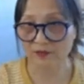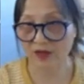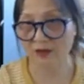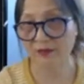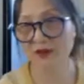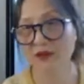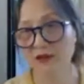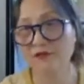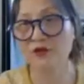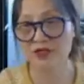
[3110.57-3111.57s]
mean
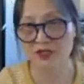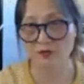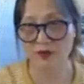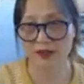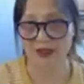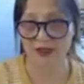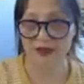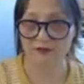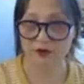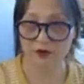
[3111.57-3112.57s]
the first one I
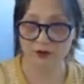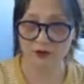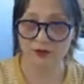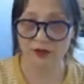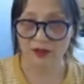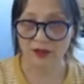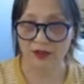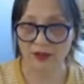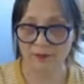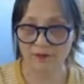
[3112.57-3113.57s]
give you,
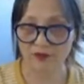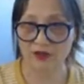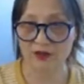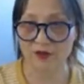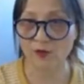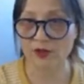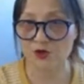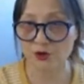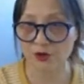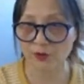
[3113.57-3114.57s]
not the
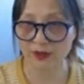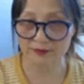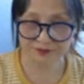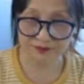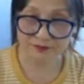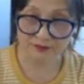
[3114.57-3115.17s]
3-tree one.